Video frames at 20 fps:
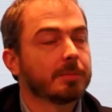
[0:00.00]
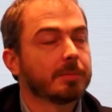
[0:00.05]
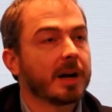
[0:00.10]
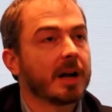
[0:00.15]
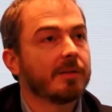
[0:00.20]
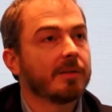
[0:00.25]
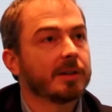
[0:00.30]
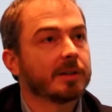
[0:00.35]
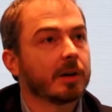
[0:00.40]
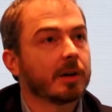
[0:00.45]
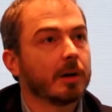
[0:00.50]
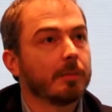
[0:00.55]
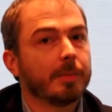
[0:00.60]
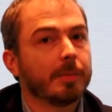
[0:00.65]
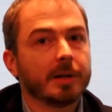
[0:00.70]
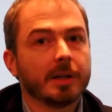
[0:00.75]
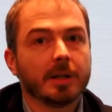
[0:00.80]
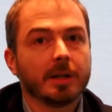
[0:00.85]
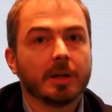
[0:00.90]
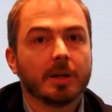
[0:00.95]
private
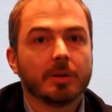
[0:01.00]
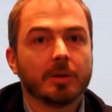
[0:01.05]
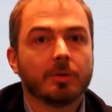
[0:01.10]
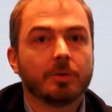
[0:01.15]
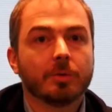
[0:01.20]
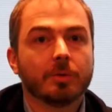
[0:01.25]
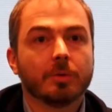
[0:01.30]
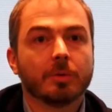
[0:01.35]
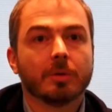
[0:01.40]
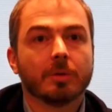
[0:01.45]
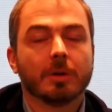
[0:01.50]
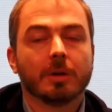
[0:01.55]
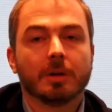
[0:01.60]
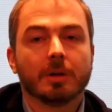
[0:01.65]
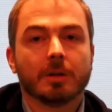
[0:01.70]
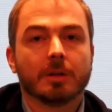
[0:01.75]
company, to